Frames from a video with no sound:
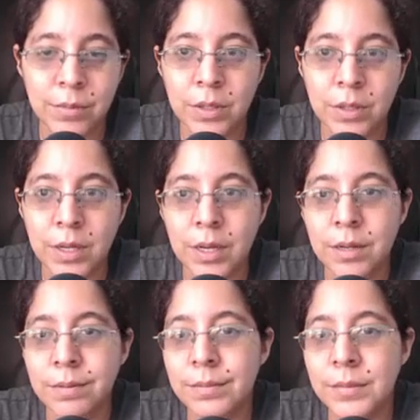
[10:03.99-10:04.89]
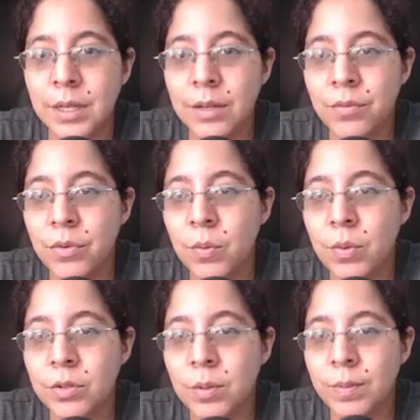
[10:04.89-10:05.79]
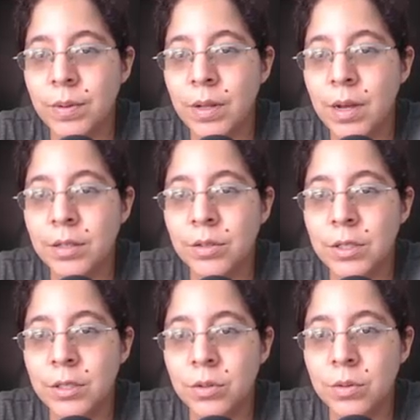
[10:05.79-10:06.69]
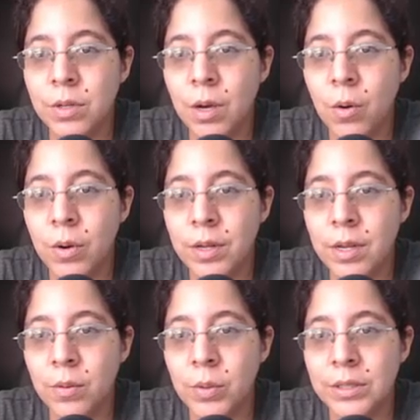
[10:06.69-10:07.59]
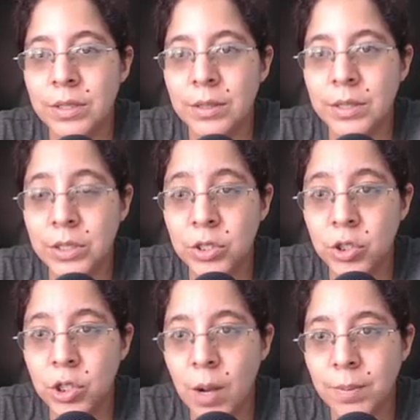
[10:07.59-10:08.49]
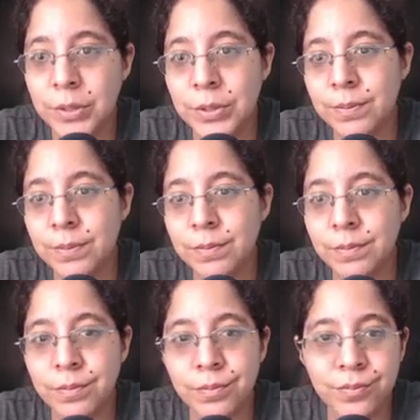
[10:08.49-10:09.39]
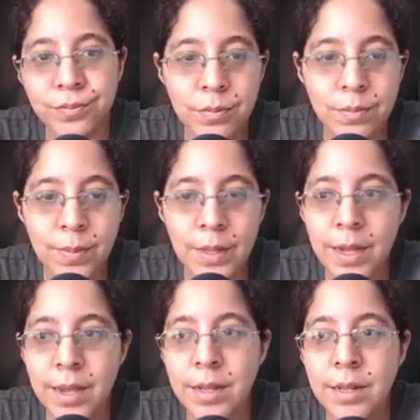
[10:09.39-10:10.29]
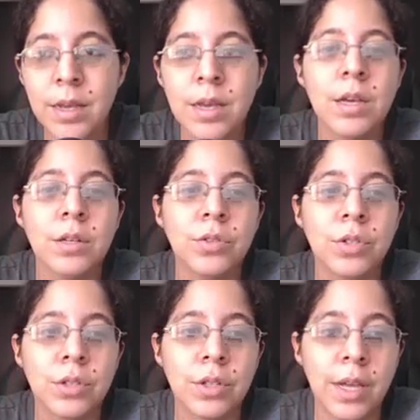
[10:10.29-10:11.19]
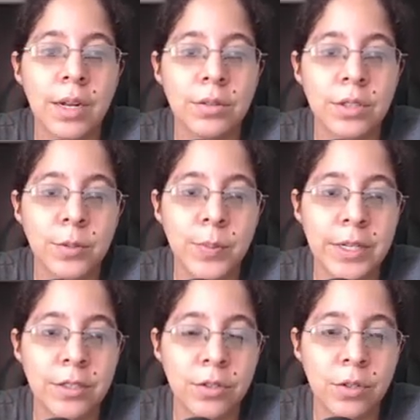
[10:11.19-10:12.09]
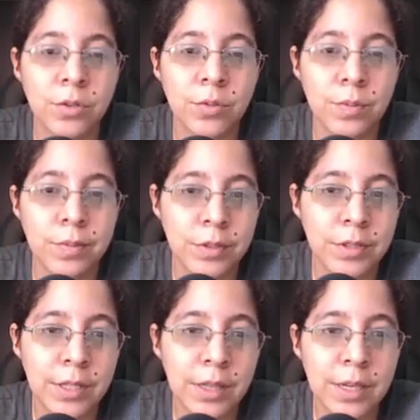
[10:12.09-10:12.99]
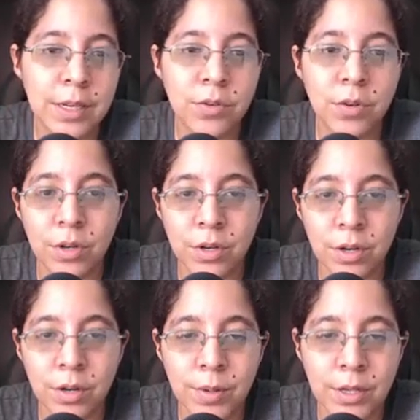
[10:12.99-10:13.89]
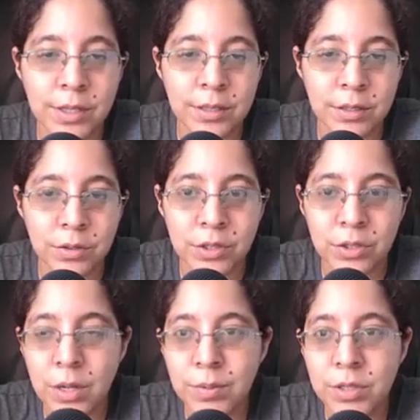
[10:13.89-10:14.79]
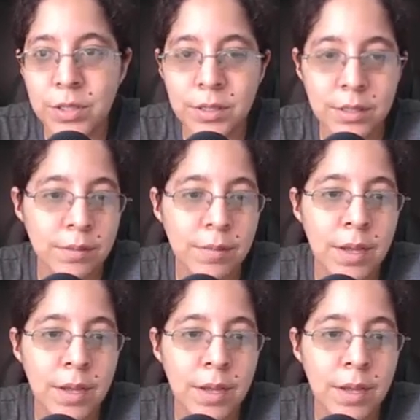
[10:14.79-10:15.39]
Okay, if you want to apply, you will need to go here where it says jobs, and you're gonna land on this page. So basically, you're gonna earn money as a transcriptionist.